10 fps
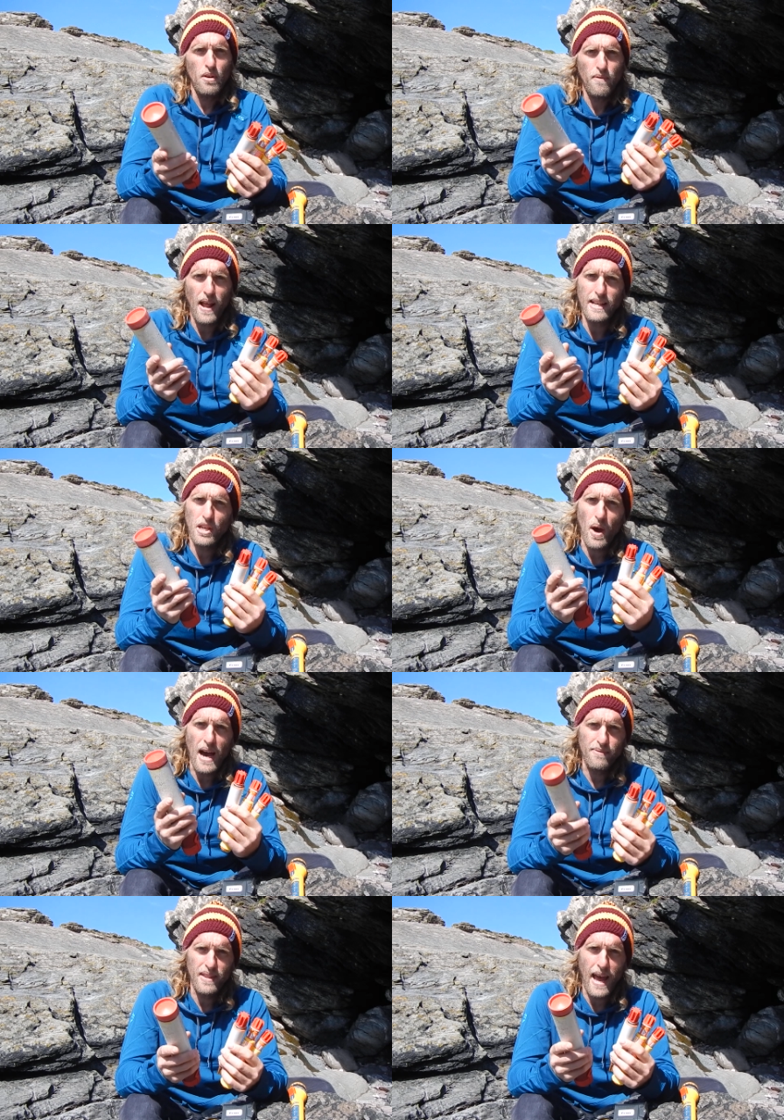Flares go
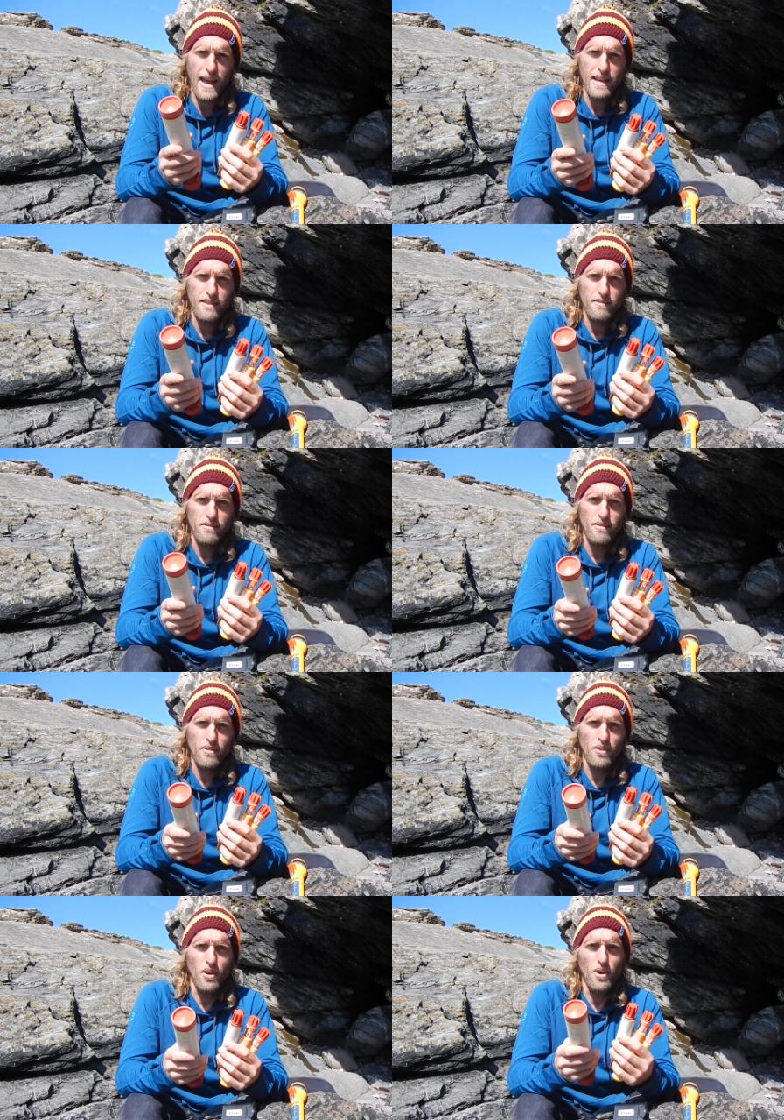out of date,
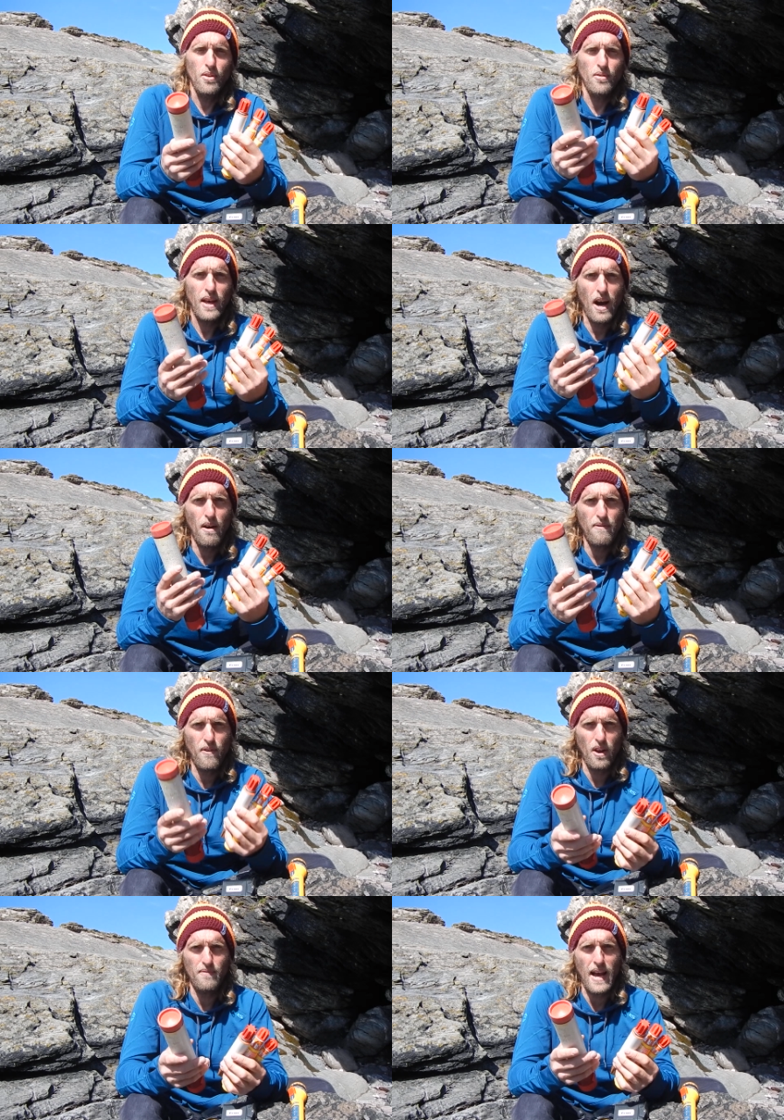they are
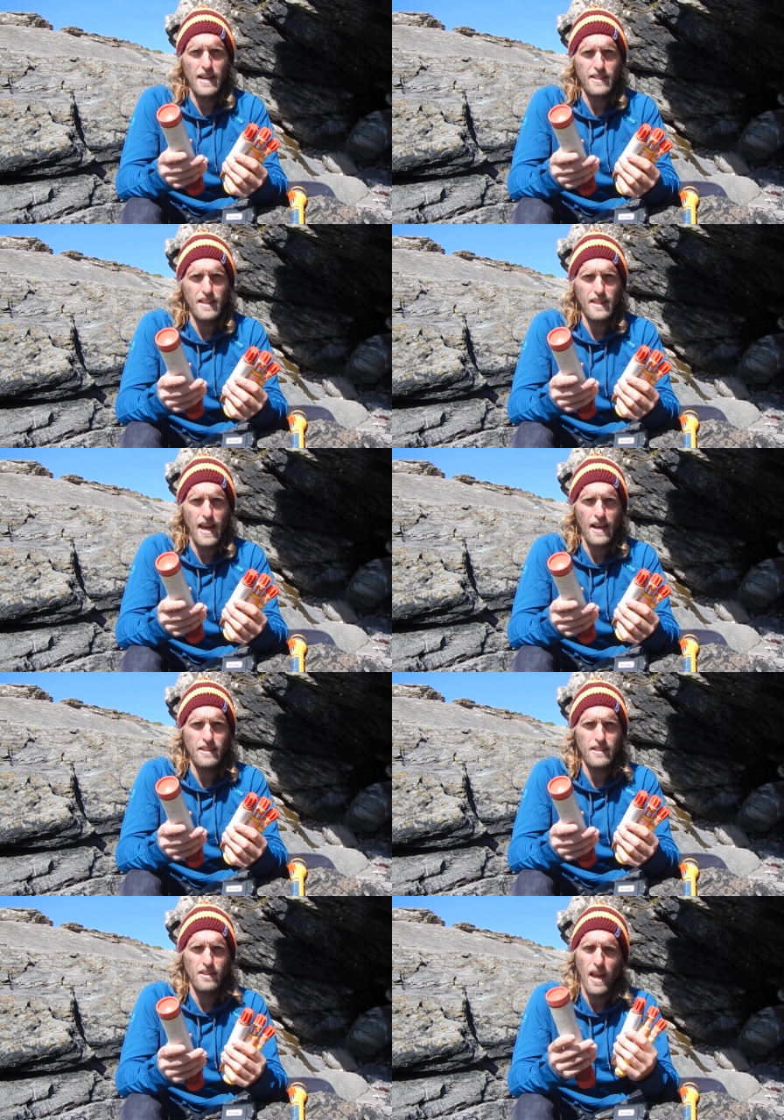full of nasty
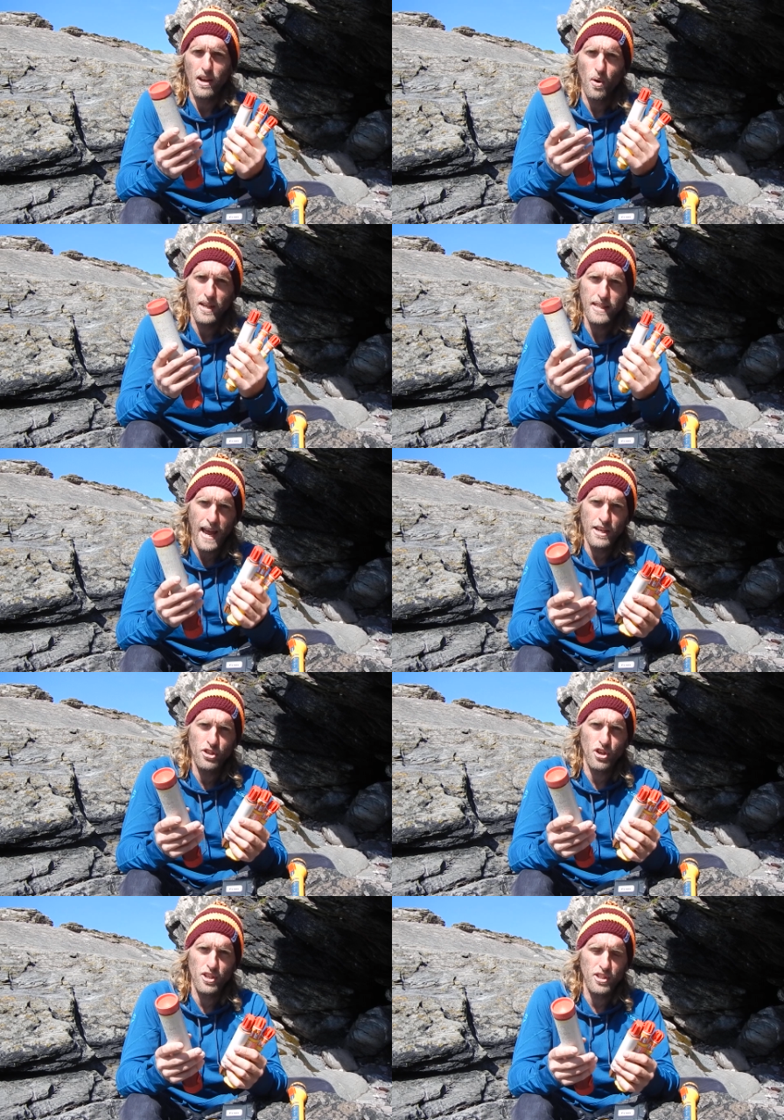things and they're quite
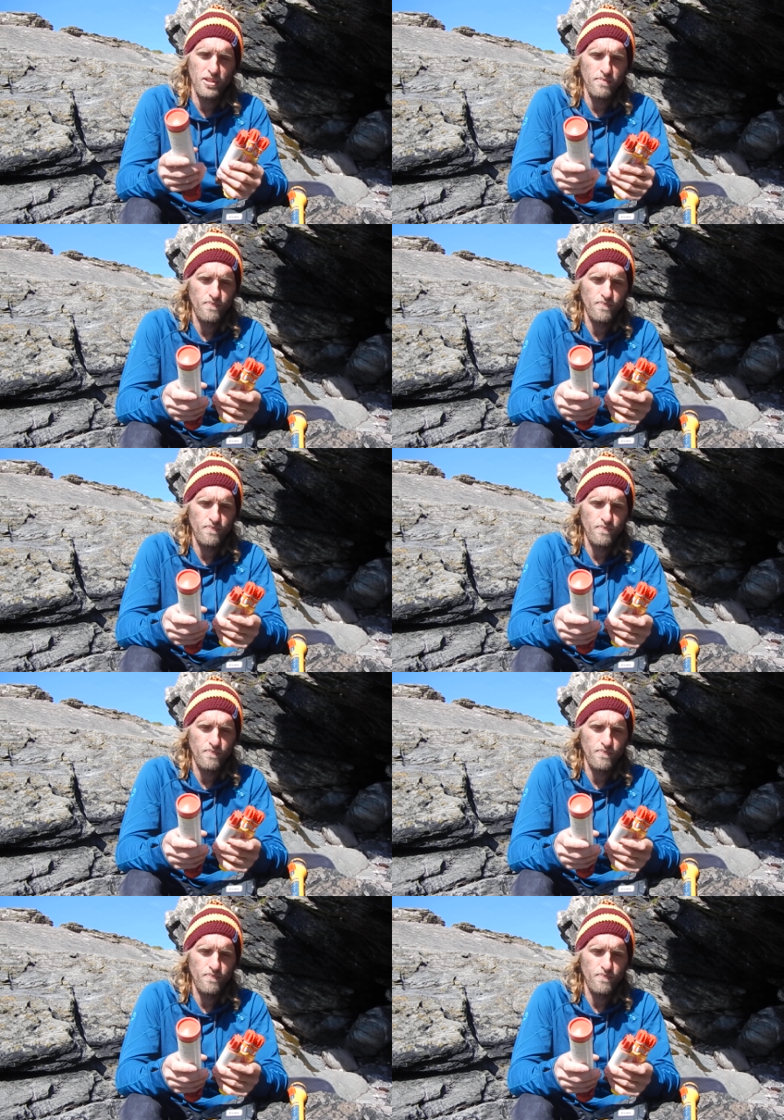dangerous.